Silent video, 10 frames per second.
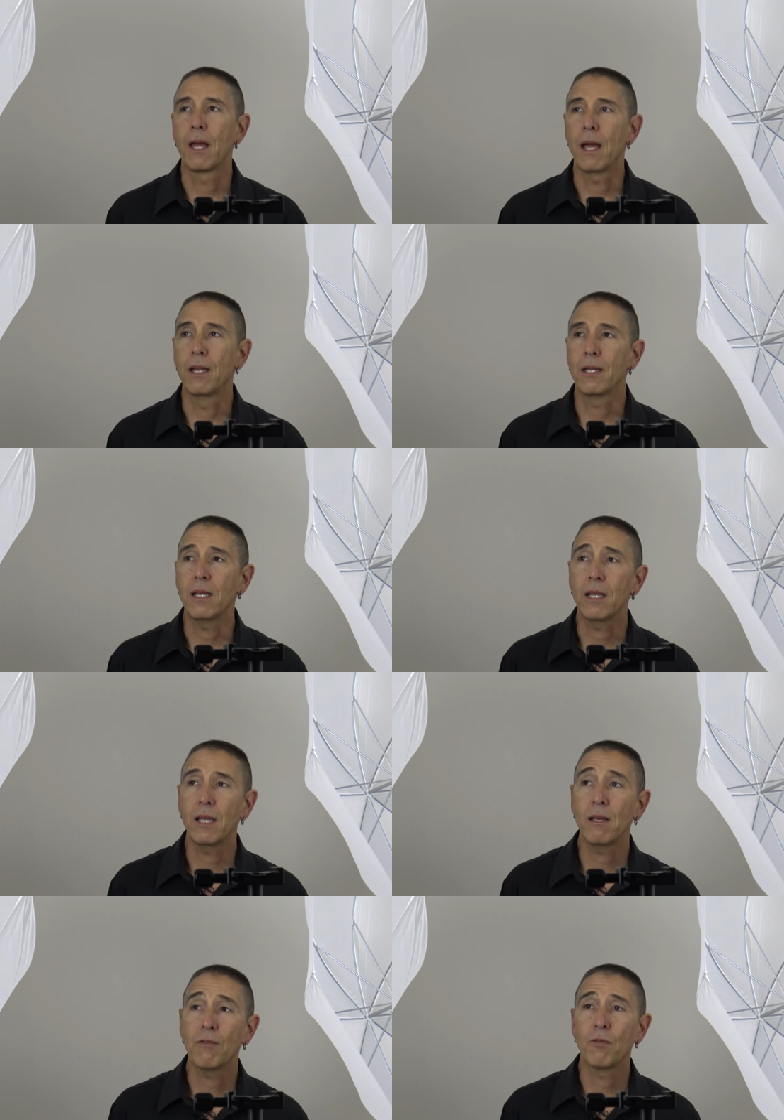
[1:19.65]
And
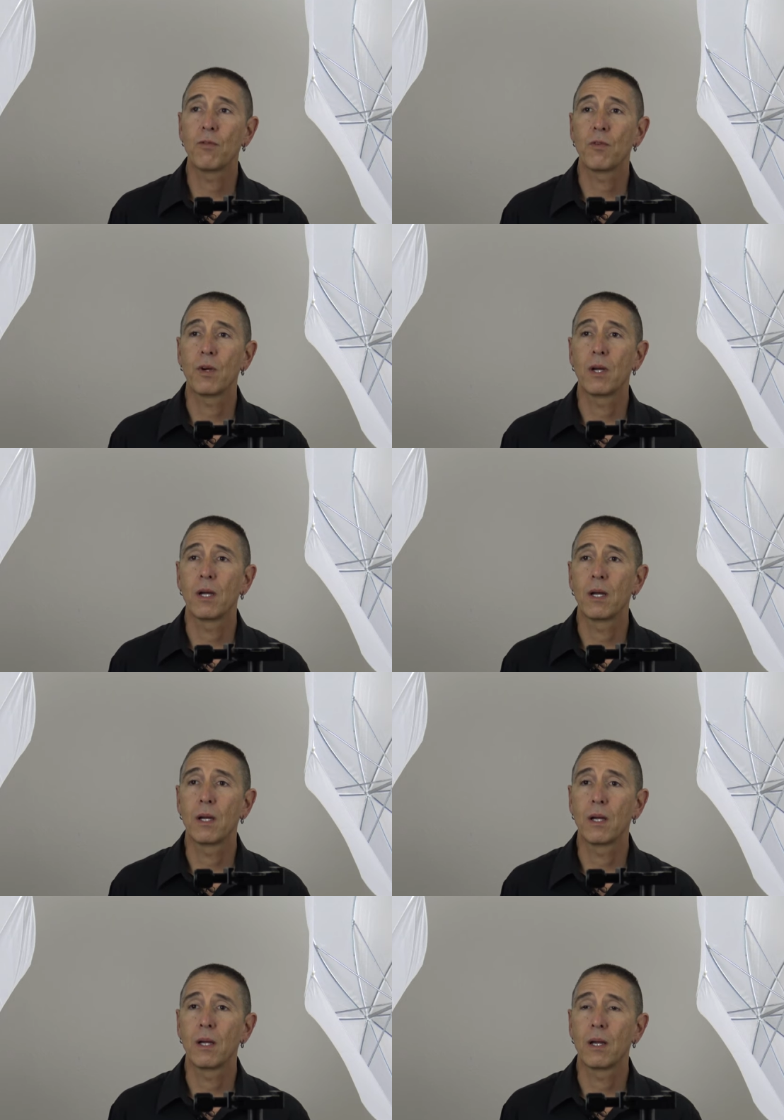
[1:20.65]
if
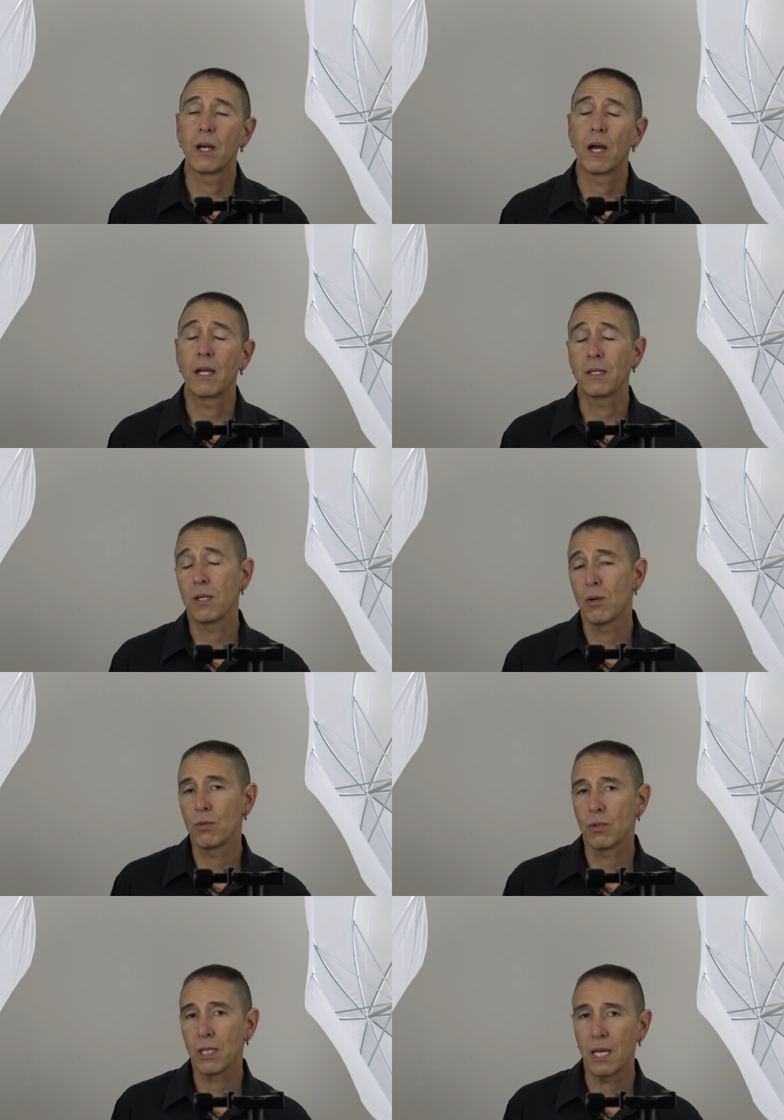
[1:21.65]
I
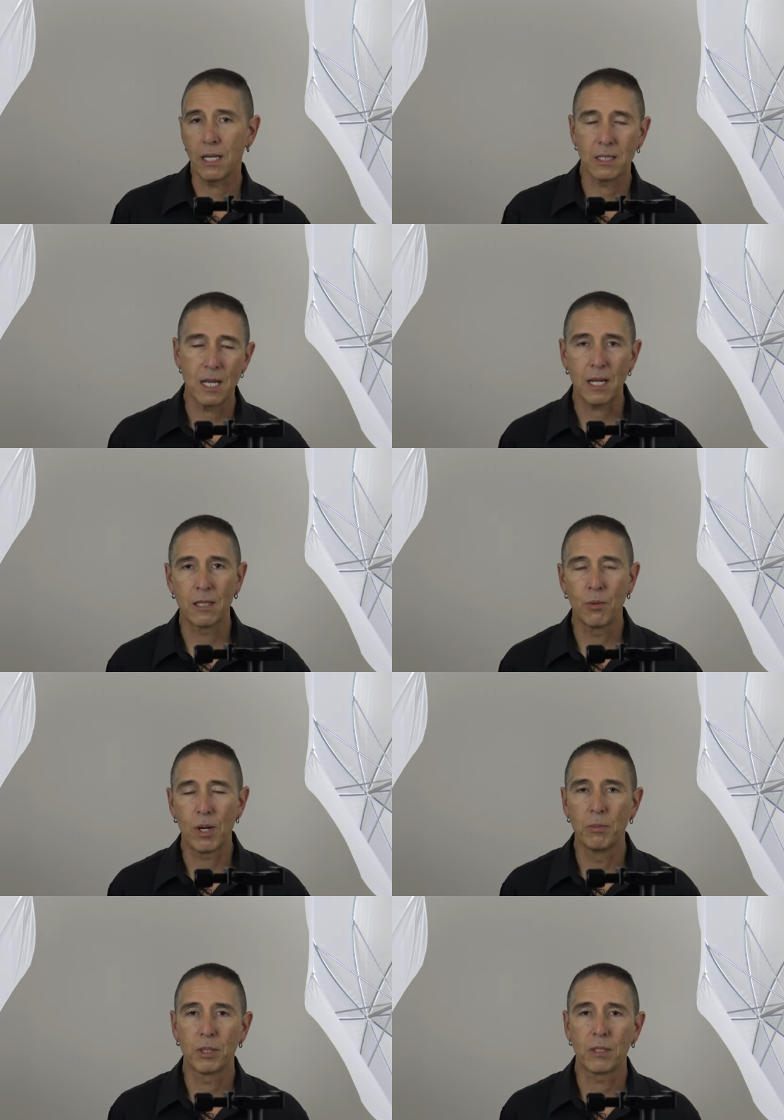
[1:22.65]
don't get exactly what
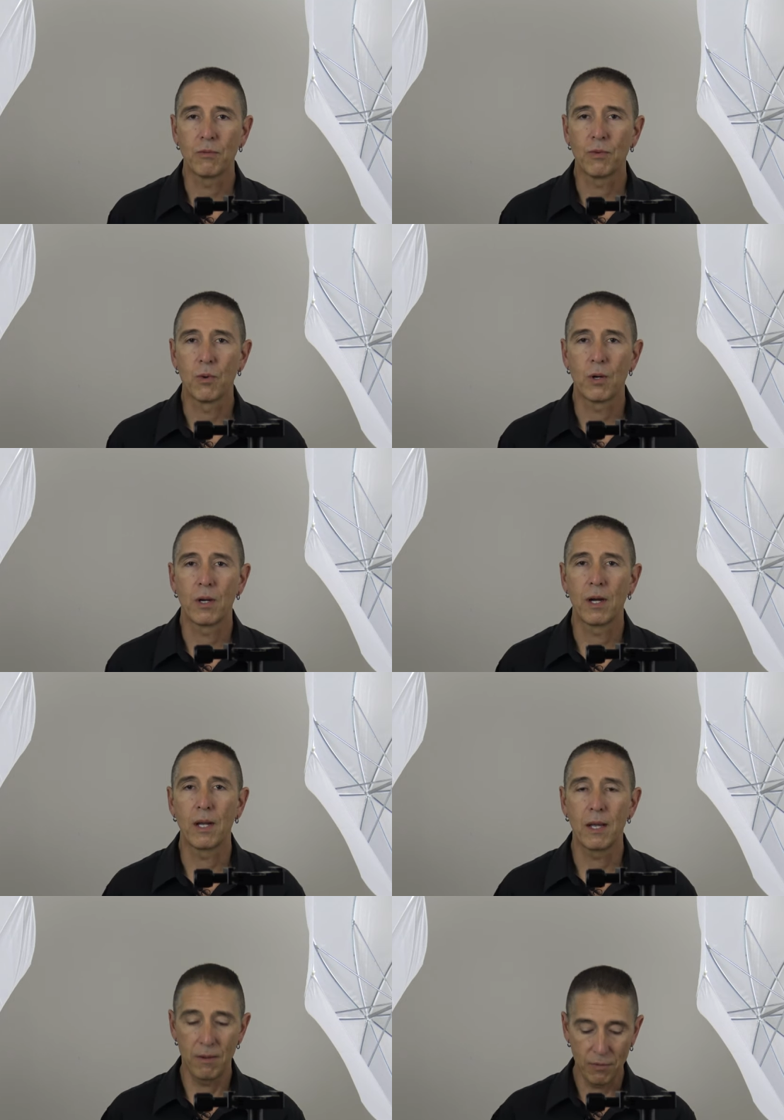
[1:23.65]
I'm looking for, I
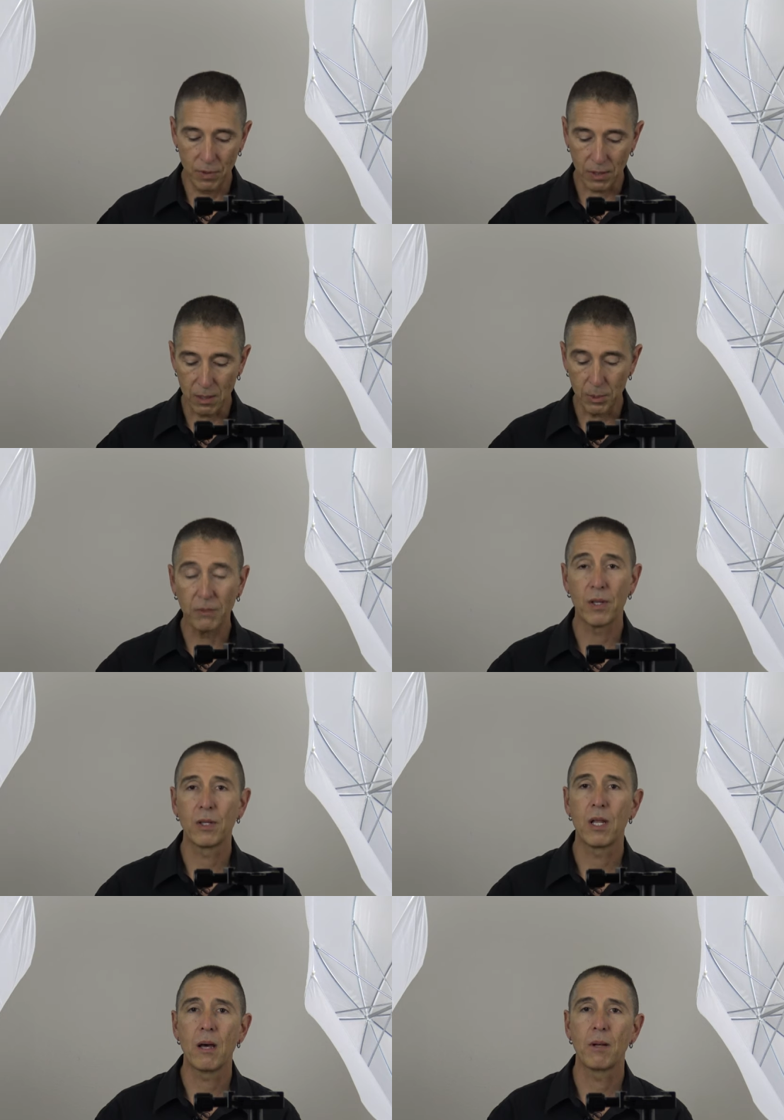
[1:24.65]
have a couple of other
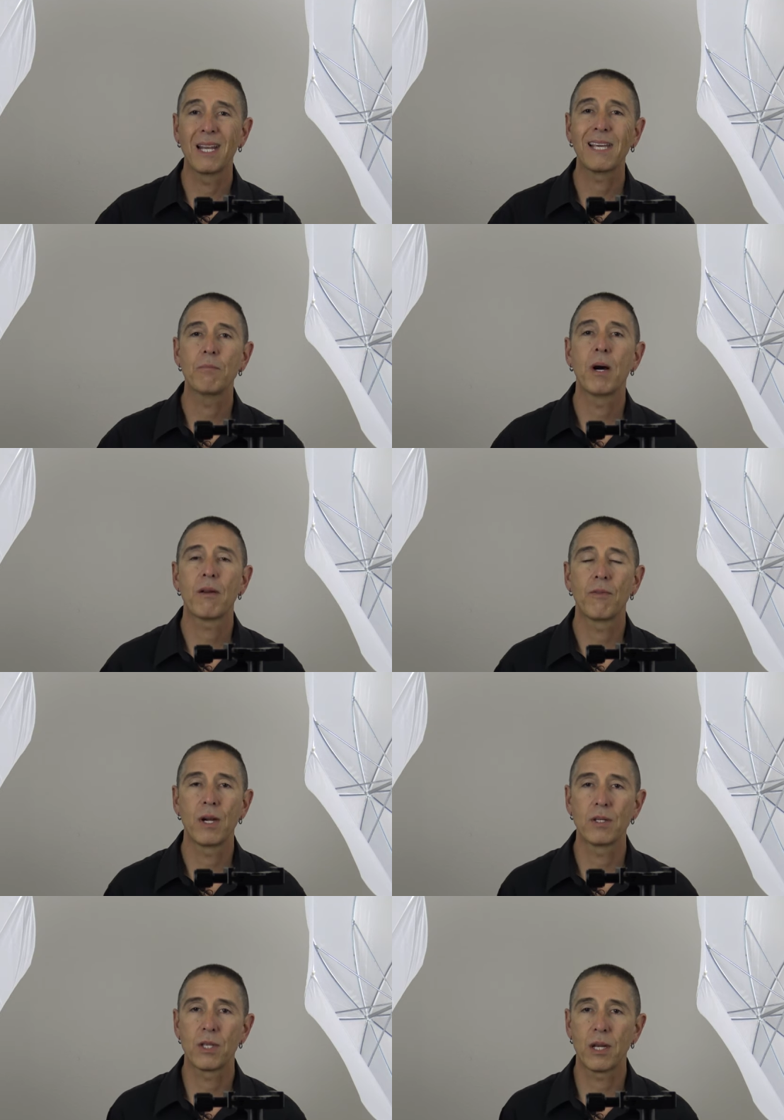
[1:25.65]
light
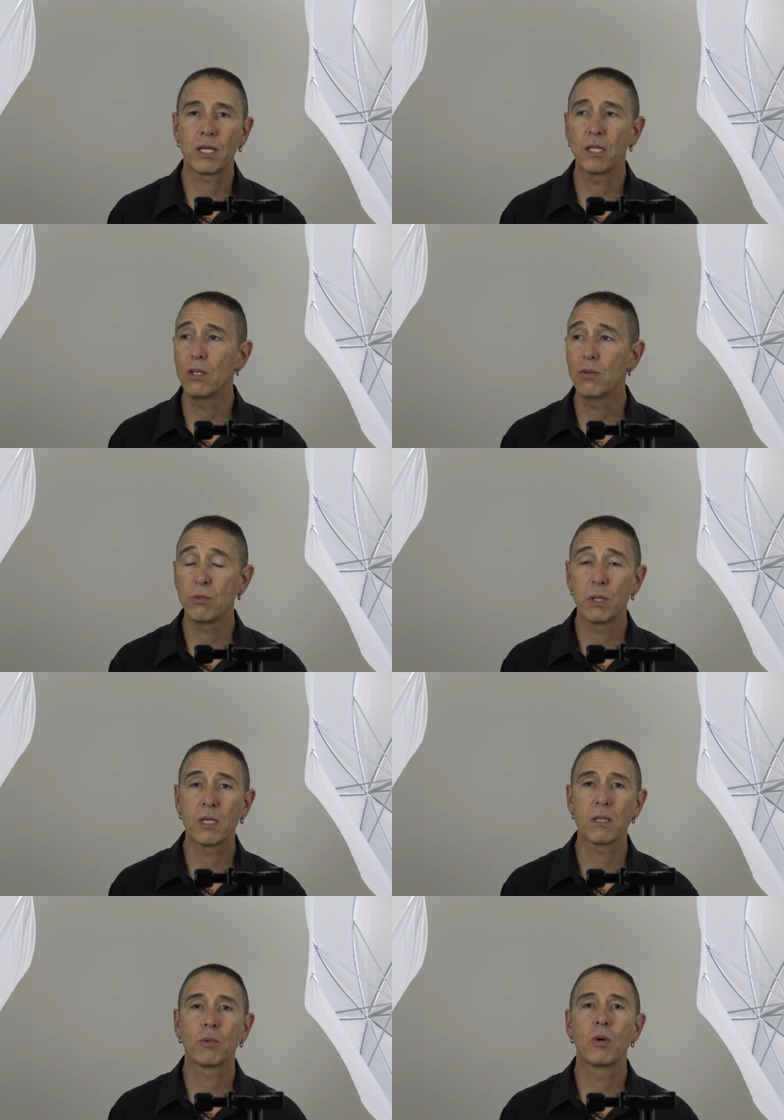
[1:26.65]
modifiers that I can use
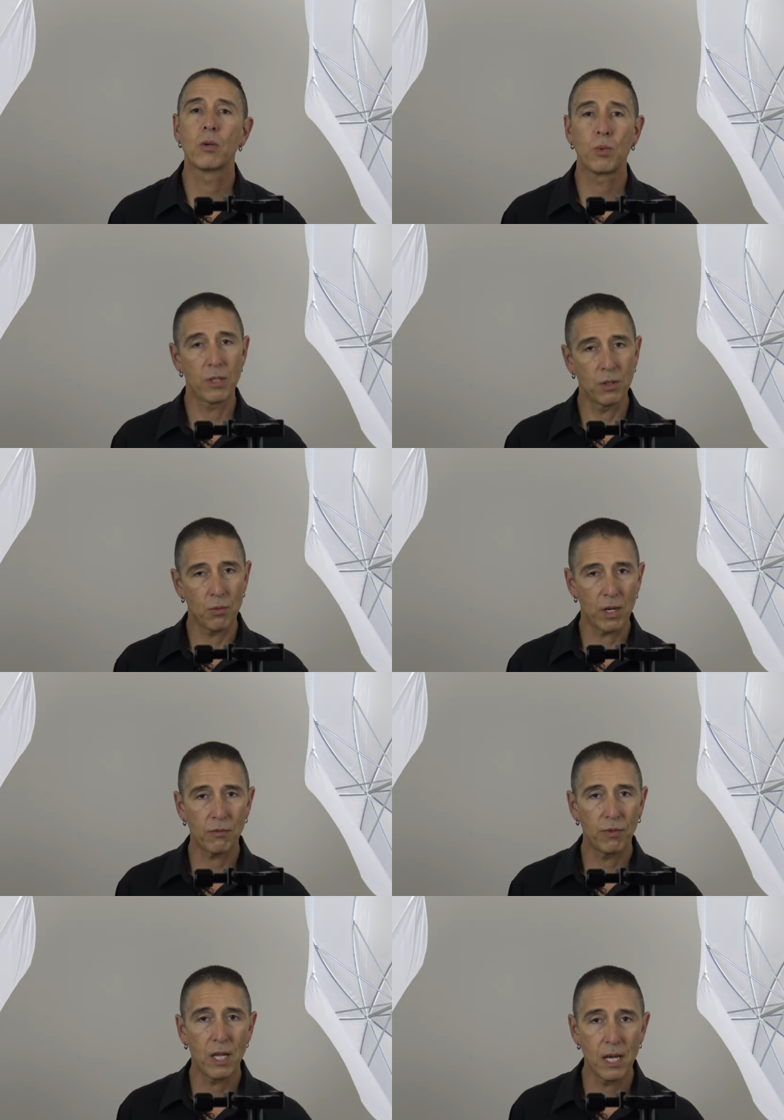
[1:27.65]
because I'm going with a direct
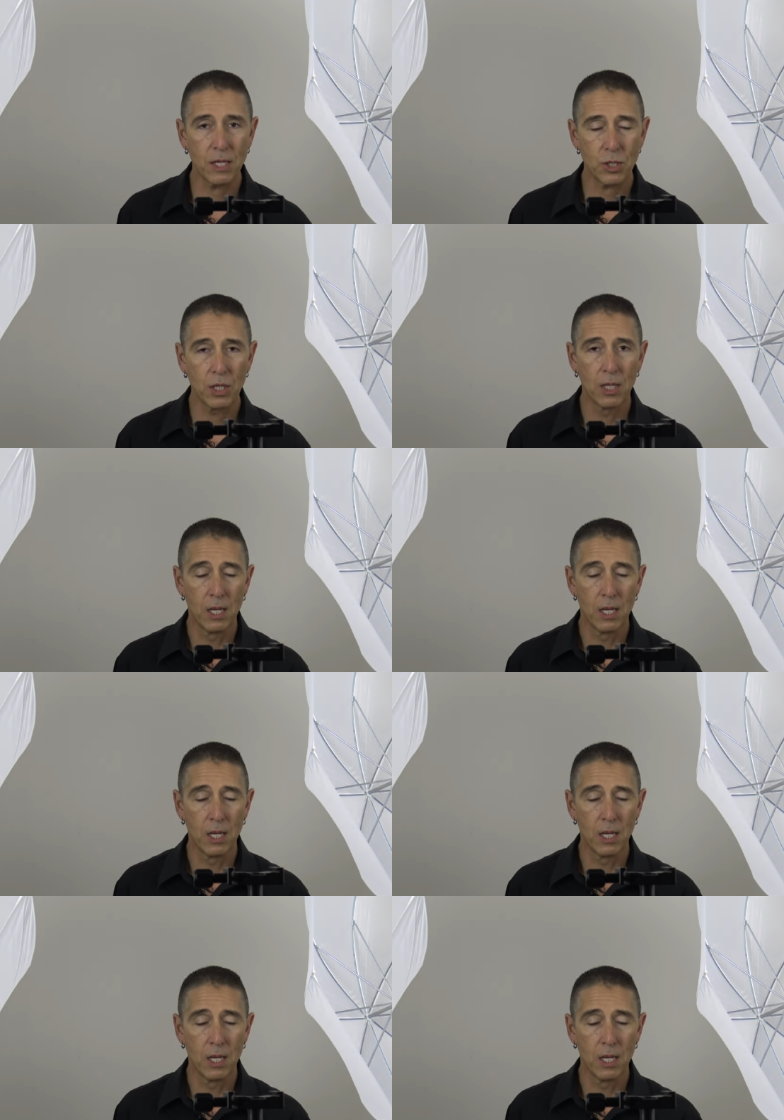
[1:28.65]
flash.